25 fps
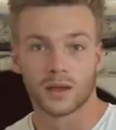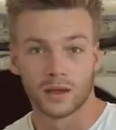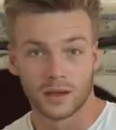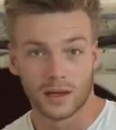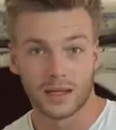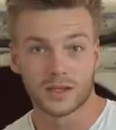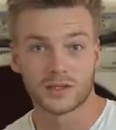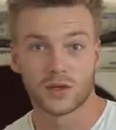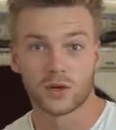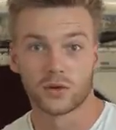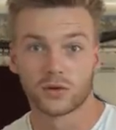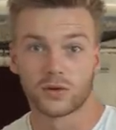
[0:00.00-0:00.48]

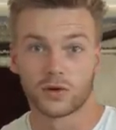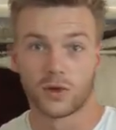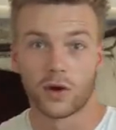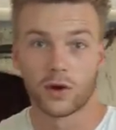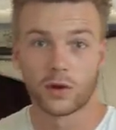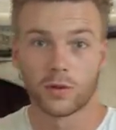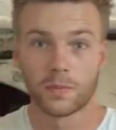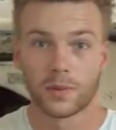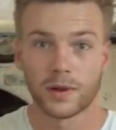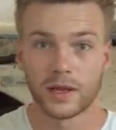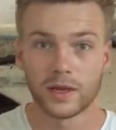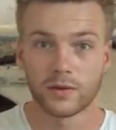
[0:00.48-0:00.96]
Let's go to the
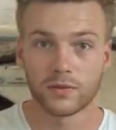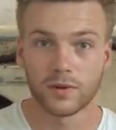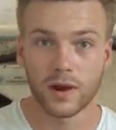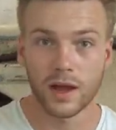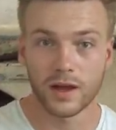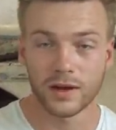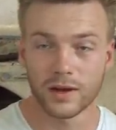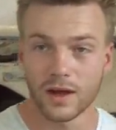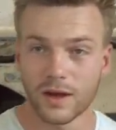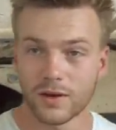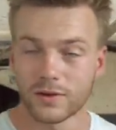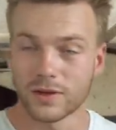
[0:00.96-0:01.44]
other plane
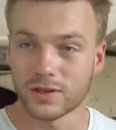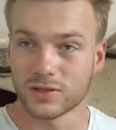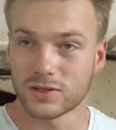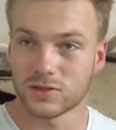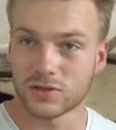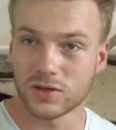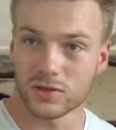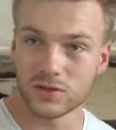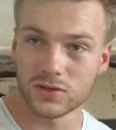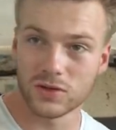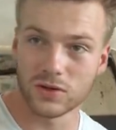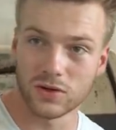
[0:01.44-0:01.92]
right now. That's
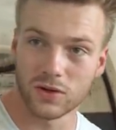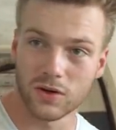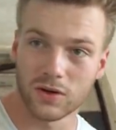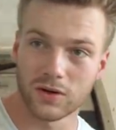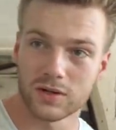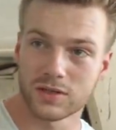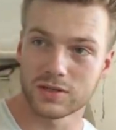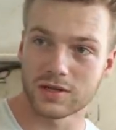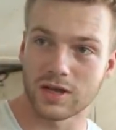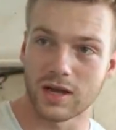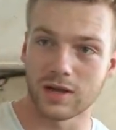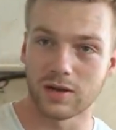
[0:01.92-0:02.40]
just on the
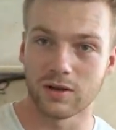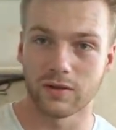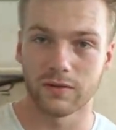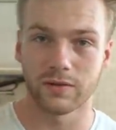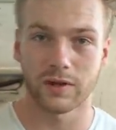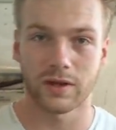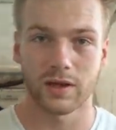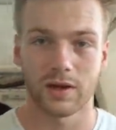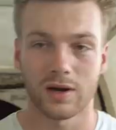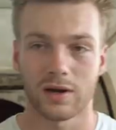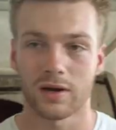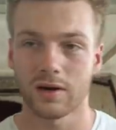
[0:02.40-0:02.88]
other side over
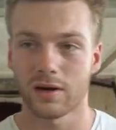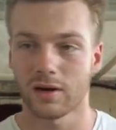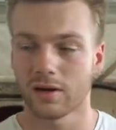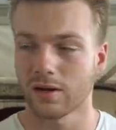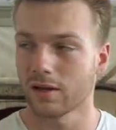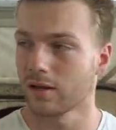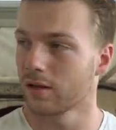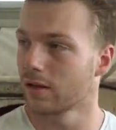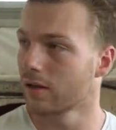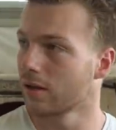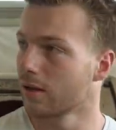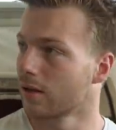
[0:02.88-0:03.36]
here.
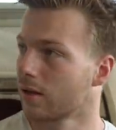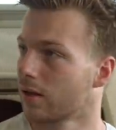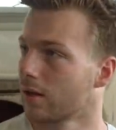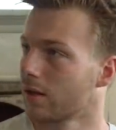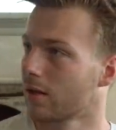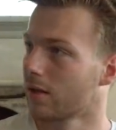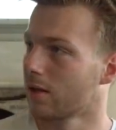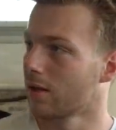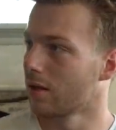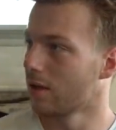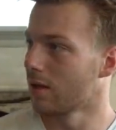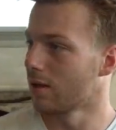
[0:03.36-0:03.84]

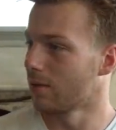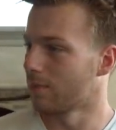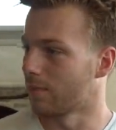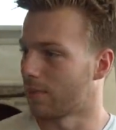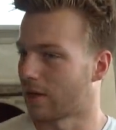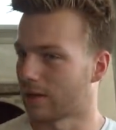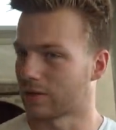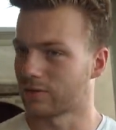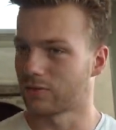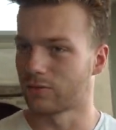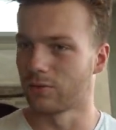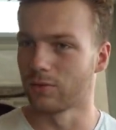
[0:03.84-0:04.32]

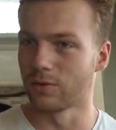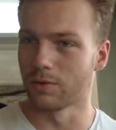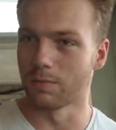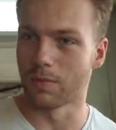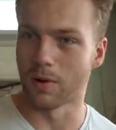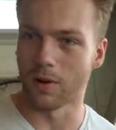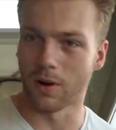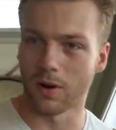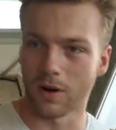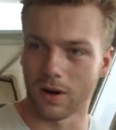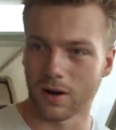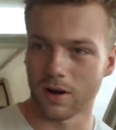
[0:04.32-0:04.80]
Back through the
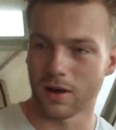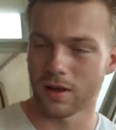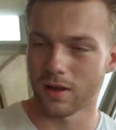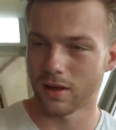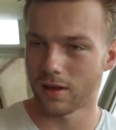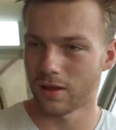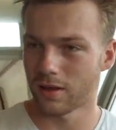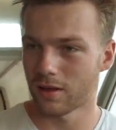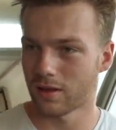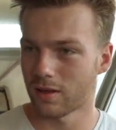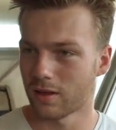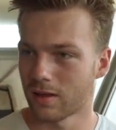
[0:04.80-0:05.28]
bar.
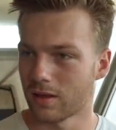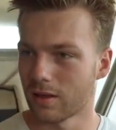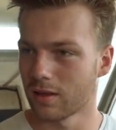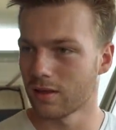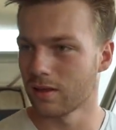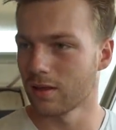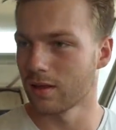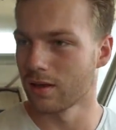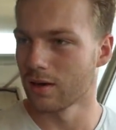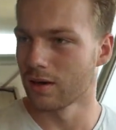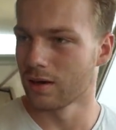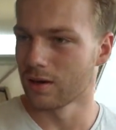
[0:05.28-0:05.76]

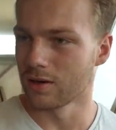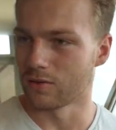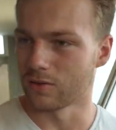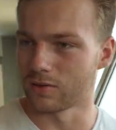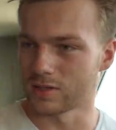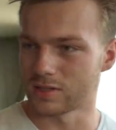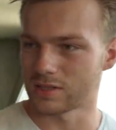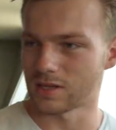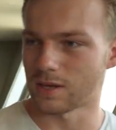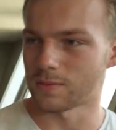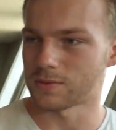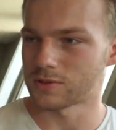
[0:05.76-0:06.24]

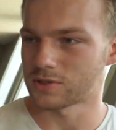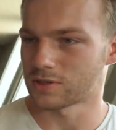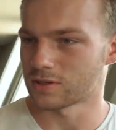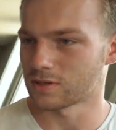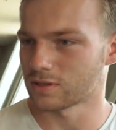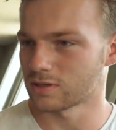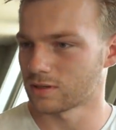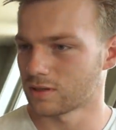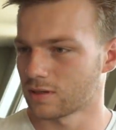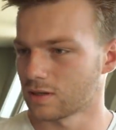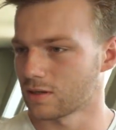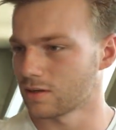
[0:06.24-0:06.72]

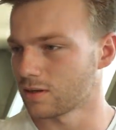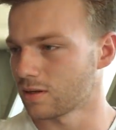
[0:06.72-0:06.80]
Reception.